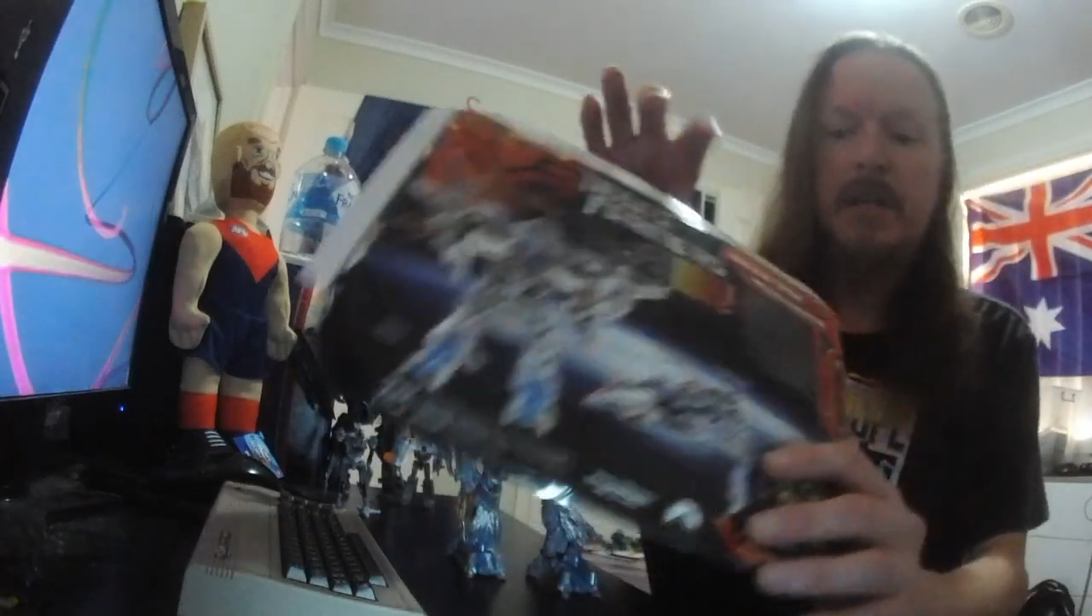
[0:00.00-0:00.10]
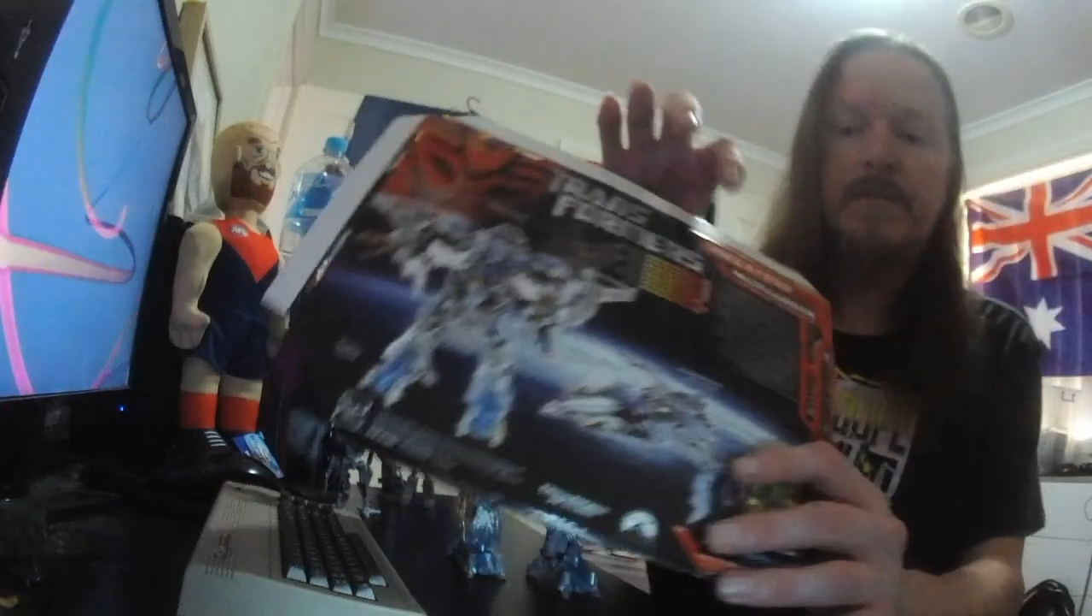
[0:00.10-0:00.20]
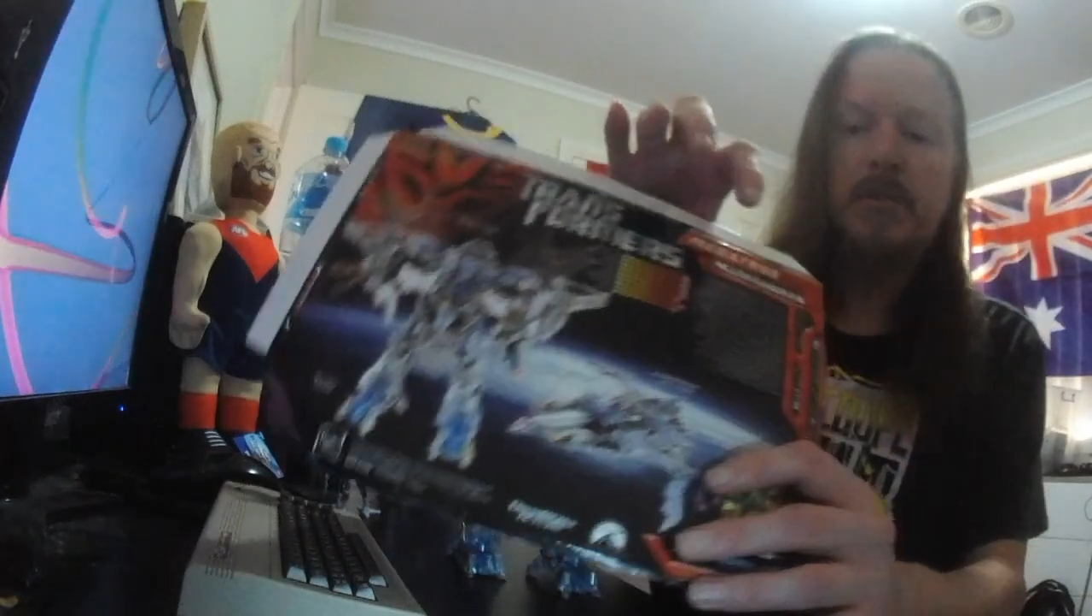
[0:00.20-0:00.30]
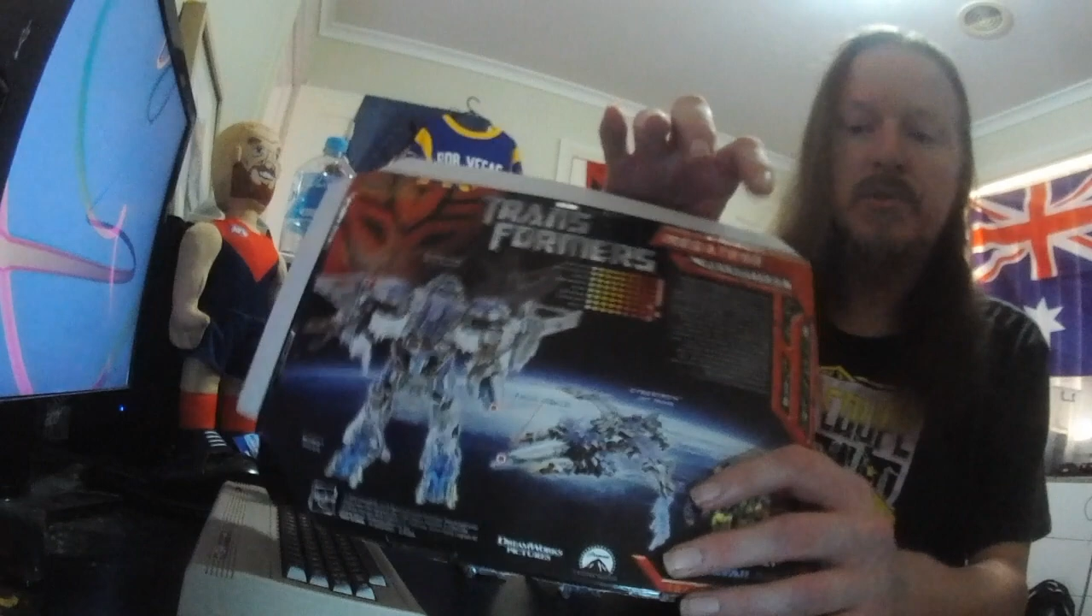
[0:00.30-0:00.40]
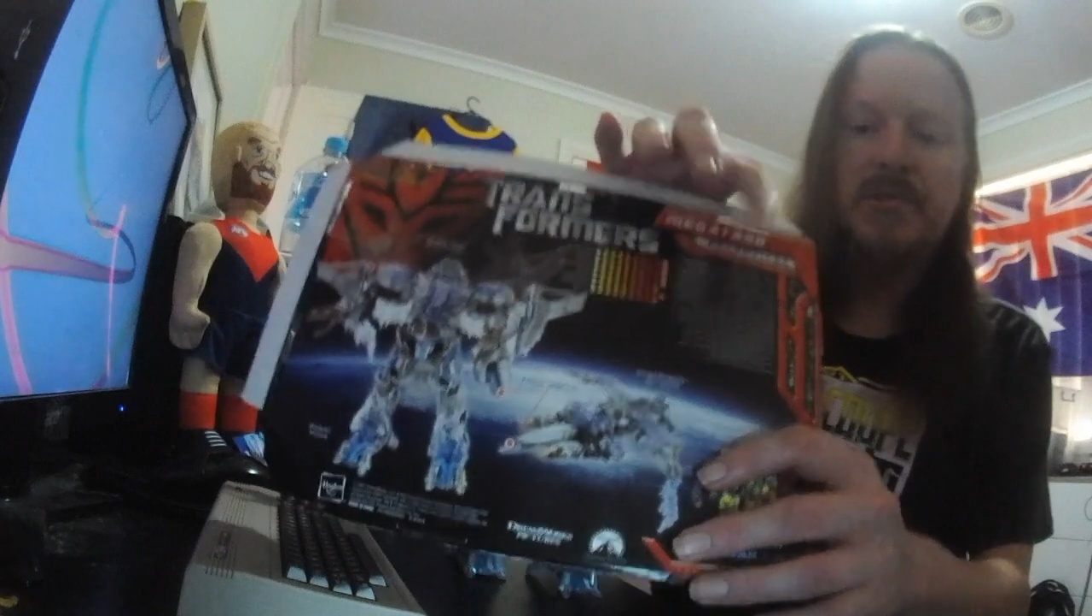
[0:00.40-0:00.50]

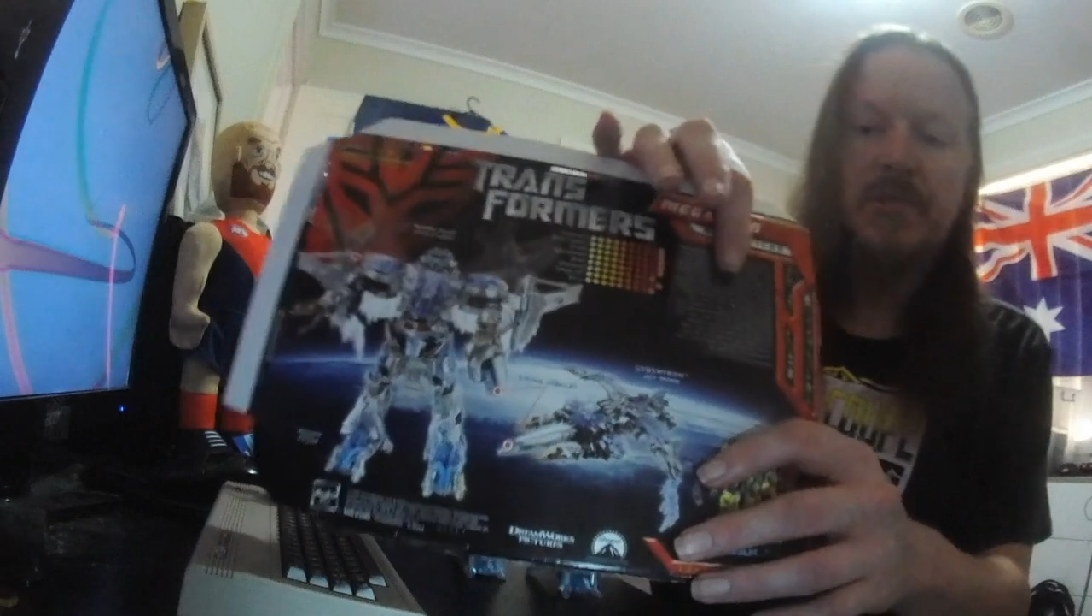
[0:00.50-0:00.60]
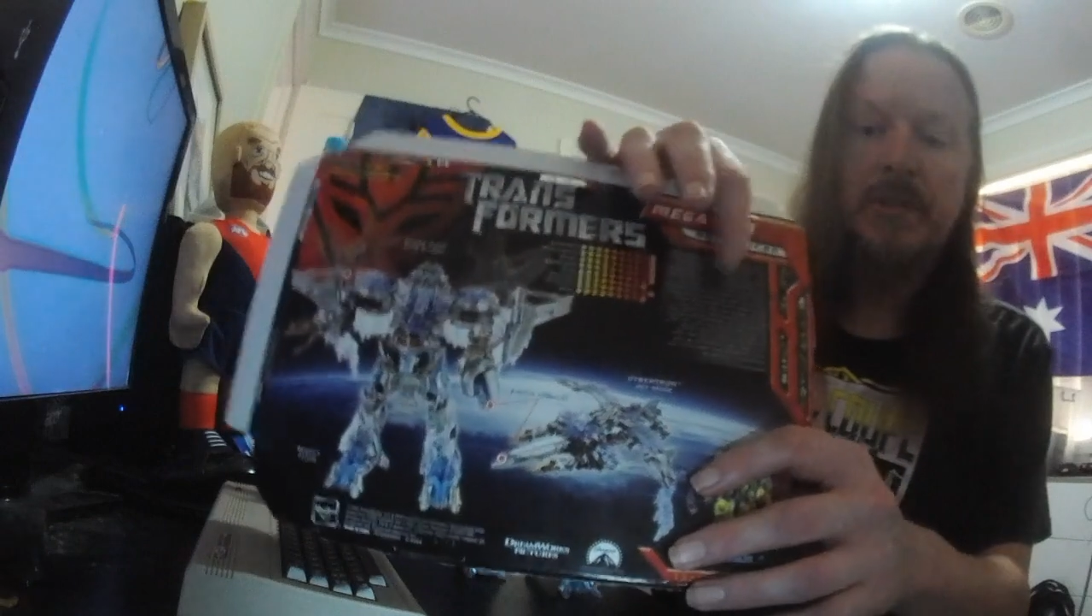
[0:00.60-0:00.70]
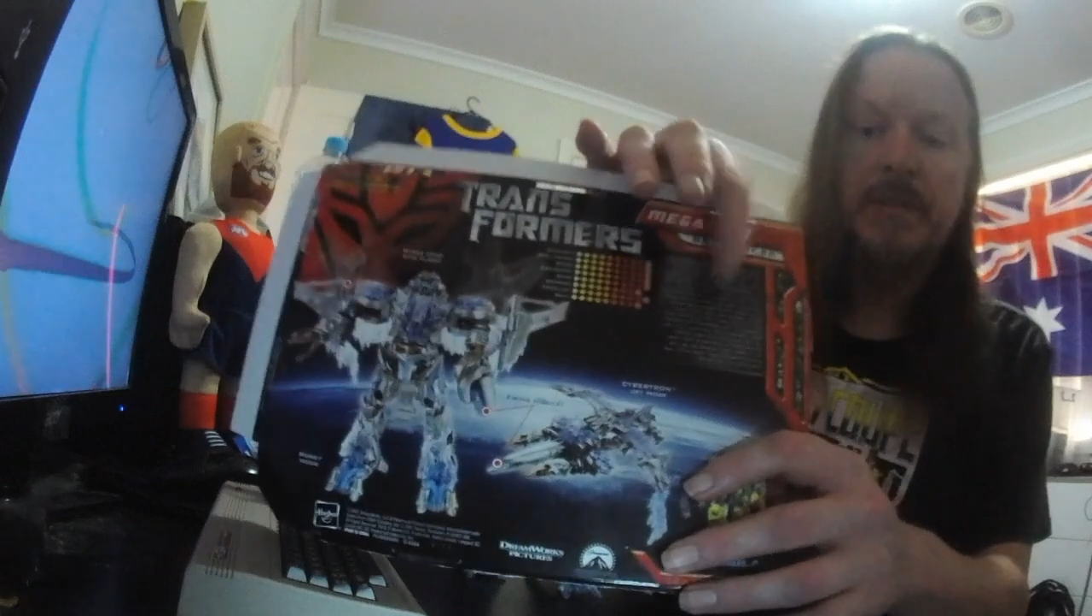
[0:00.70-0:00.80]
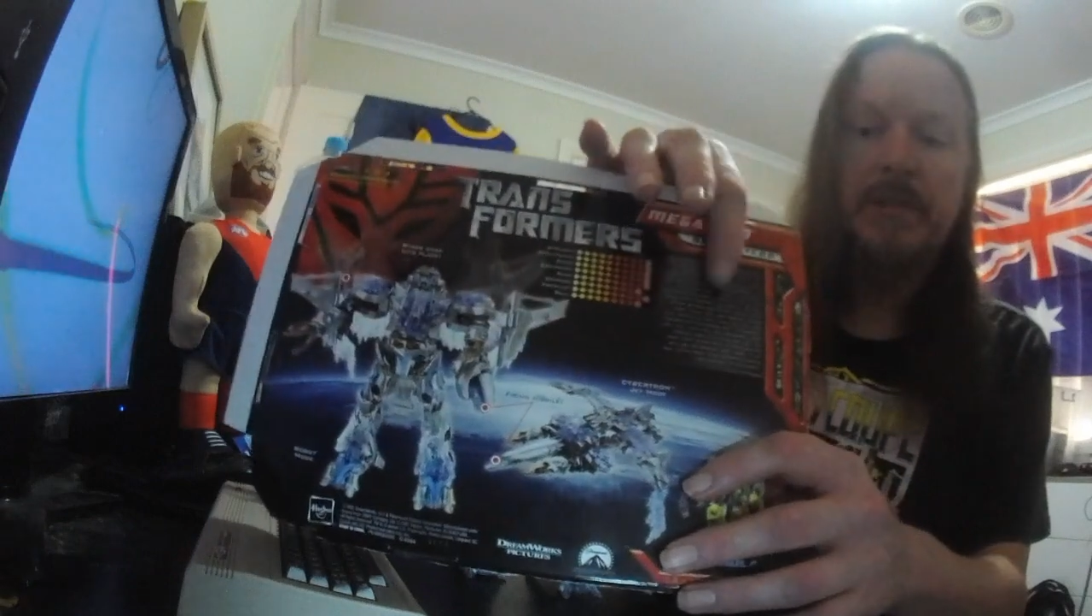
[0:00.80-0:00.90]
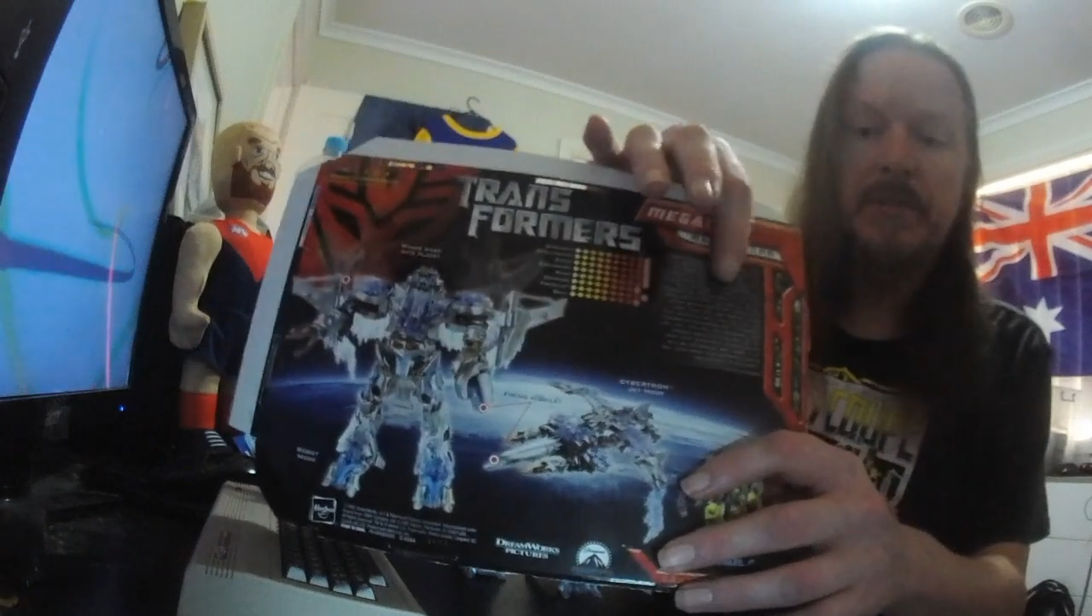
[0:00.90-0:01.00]
Of course, it's
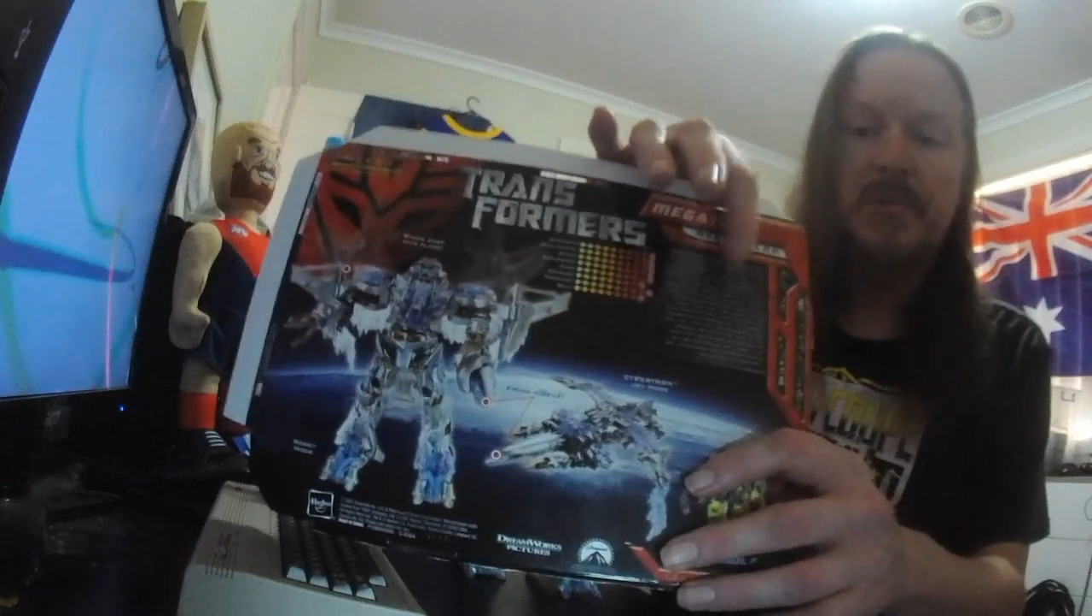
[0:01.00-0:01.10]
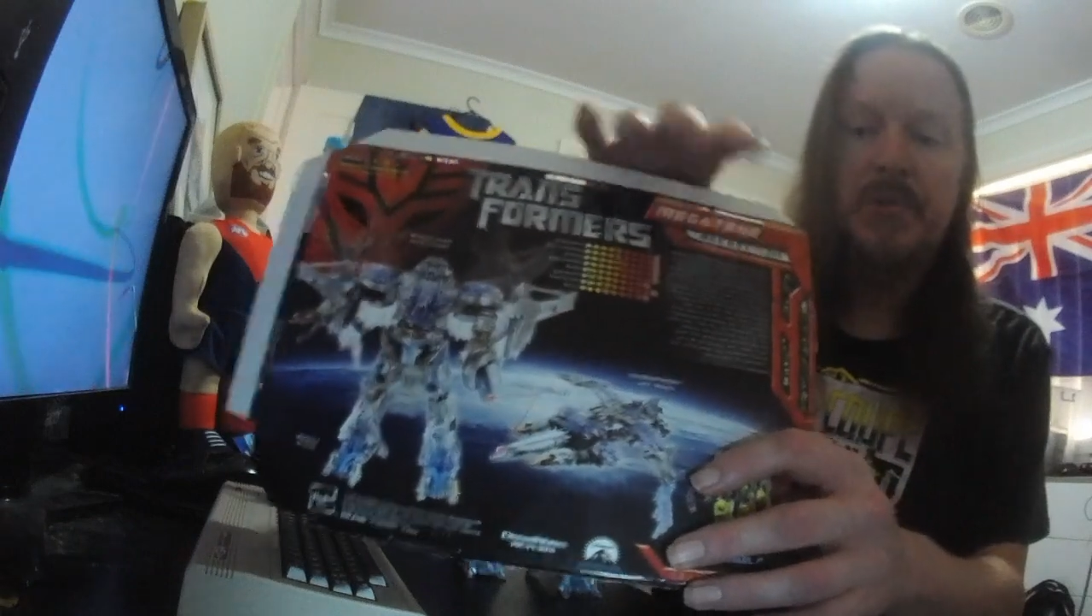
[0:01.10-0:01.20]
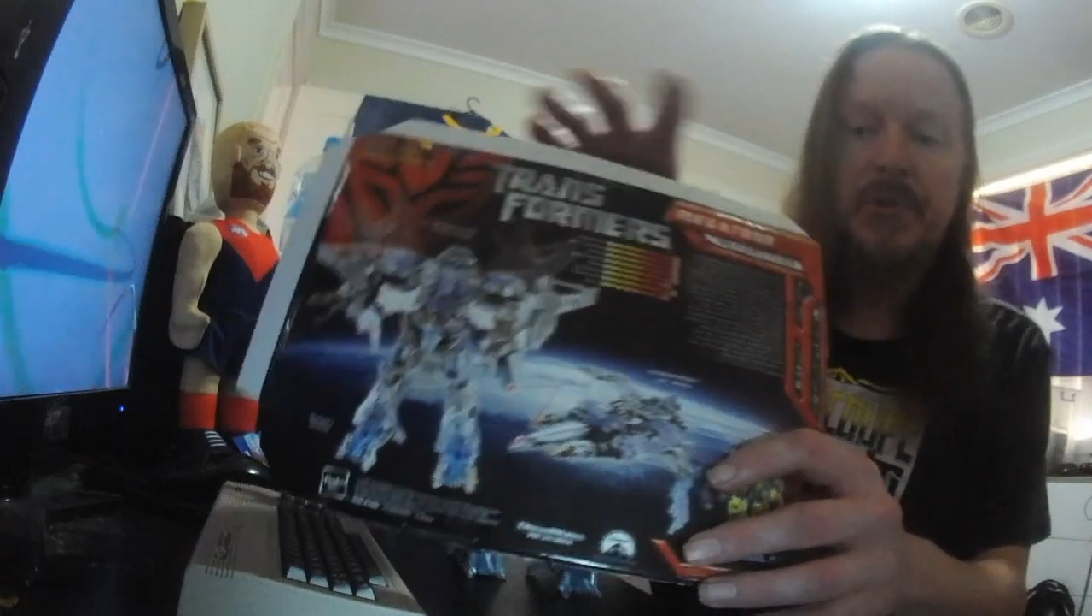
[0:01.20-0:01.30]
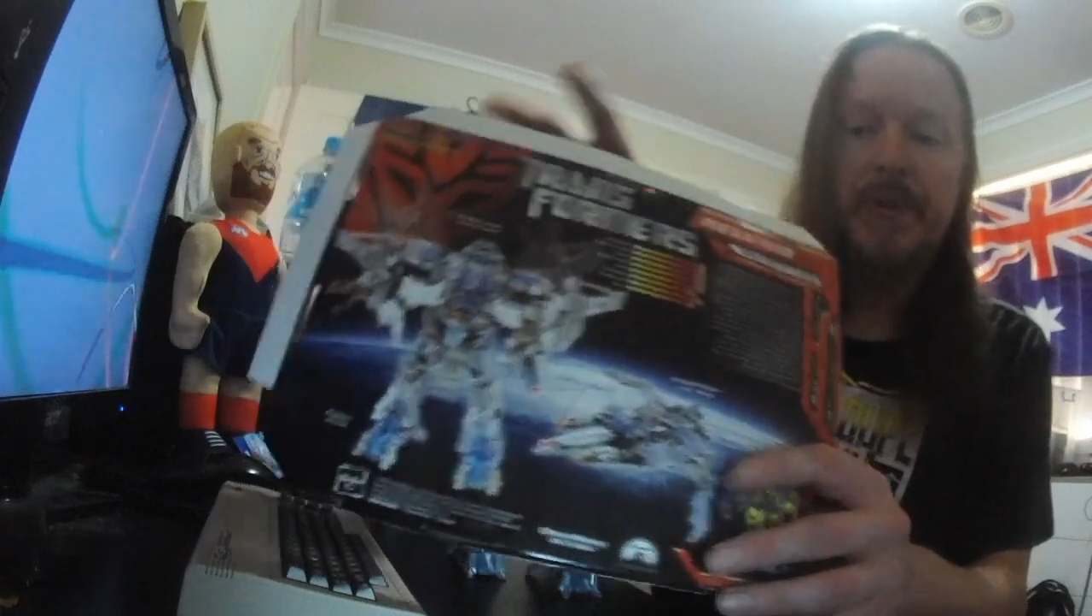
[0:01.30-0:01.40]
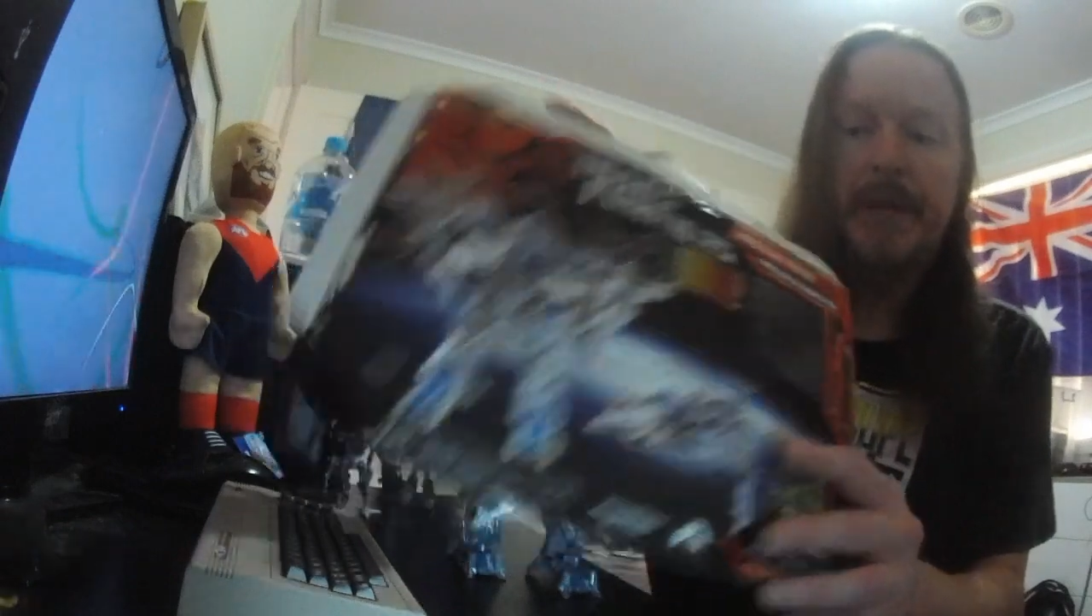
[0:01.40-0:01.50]
got the little
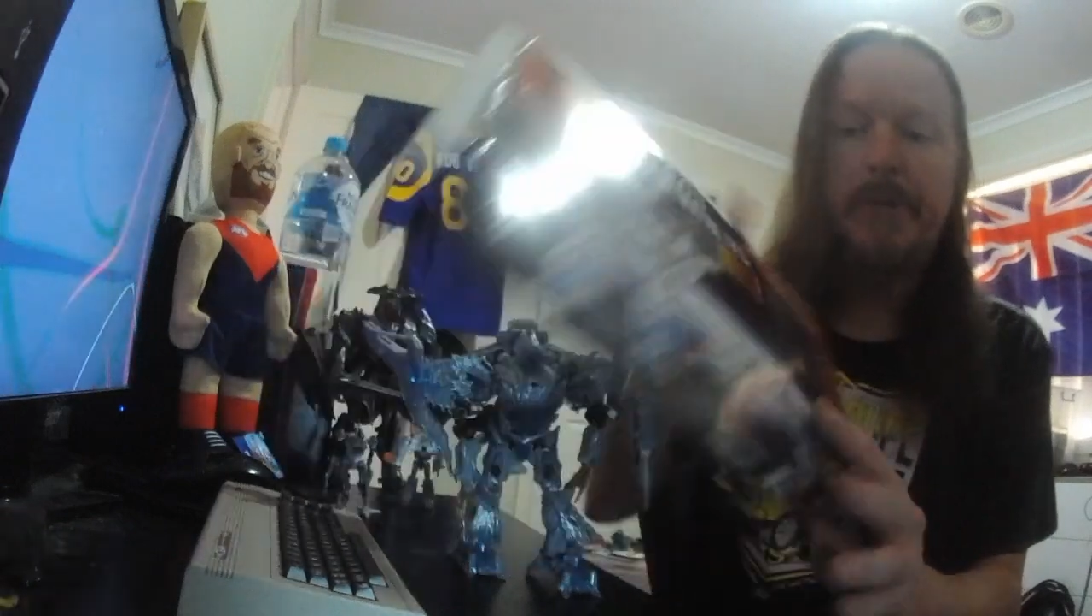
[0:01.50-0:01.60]
story